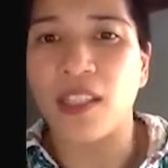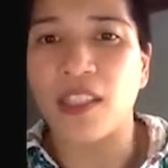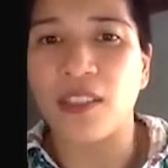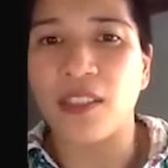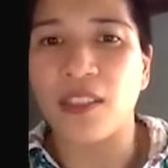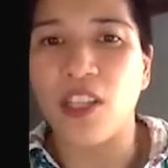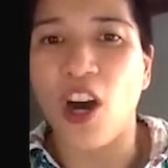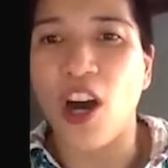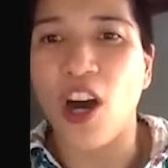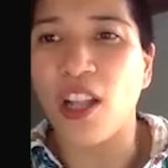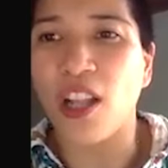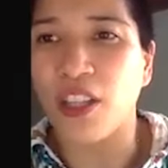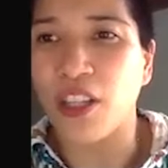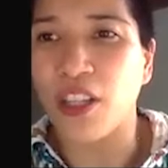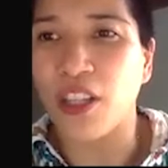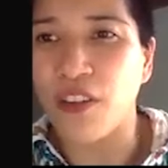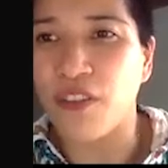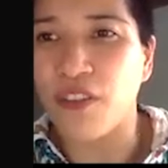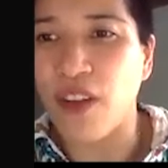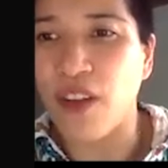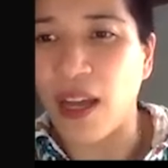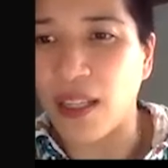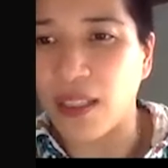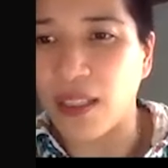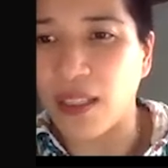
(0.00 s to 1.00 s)
dollar
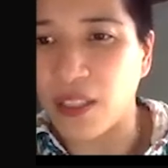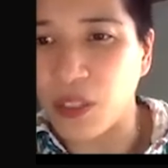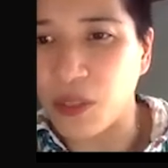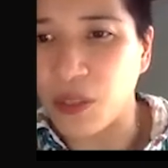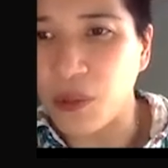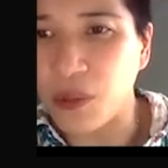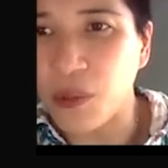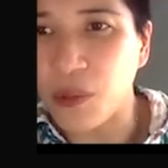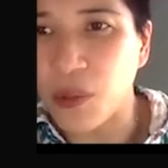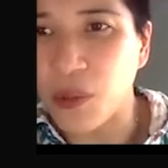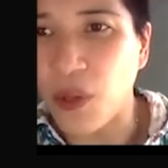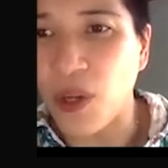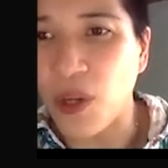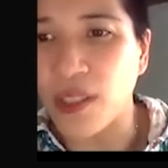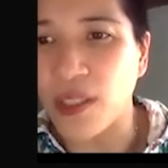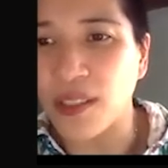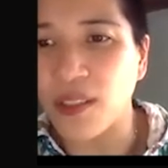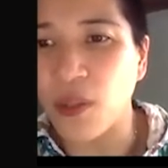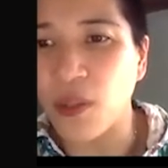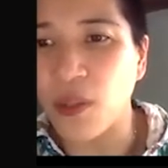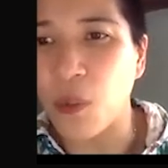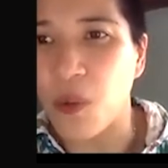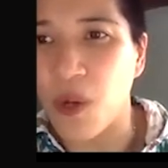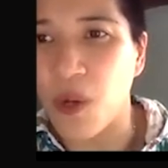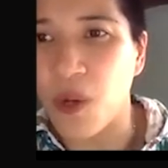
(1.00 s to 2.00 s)
value on
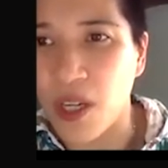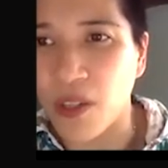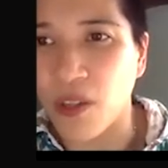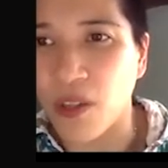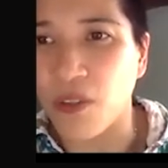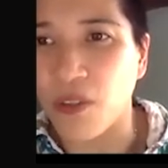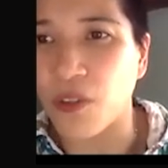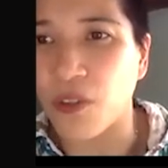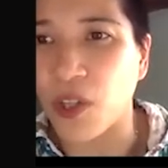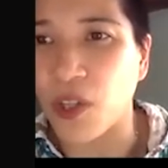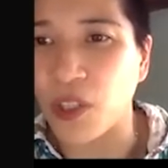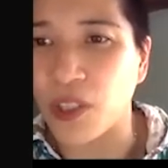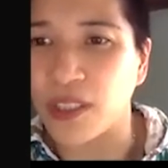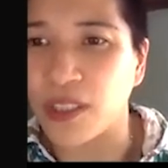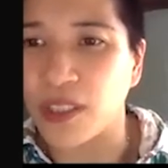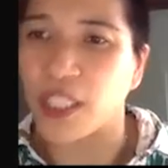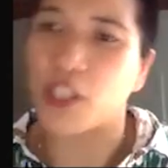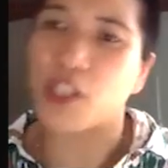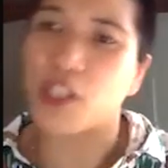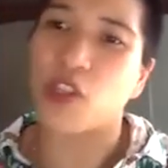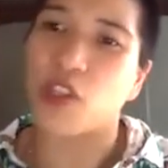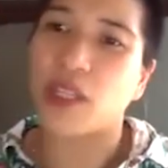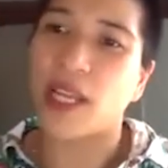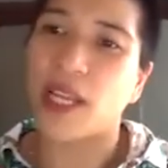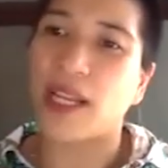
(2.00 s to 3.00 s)
the work of
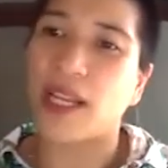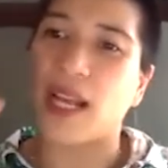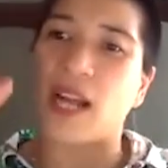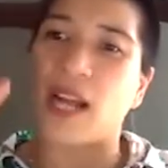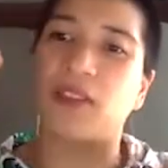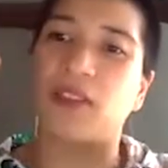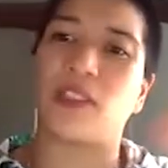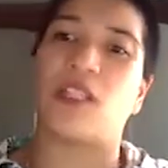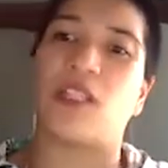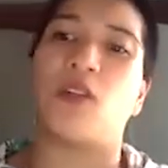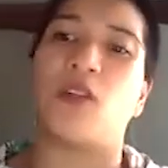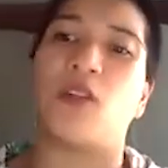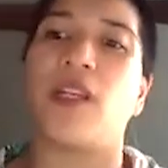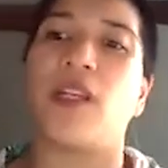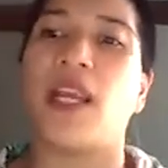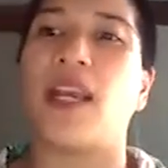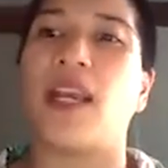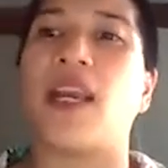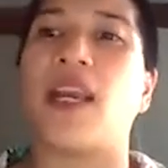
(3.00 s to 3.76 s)
volunteers? So they counted, okay,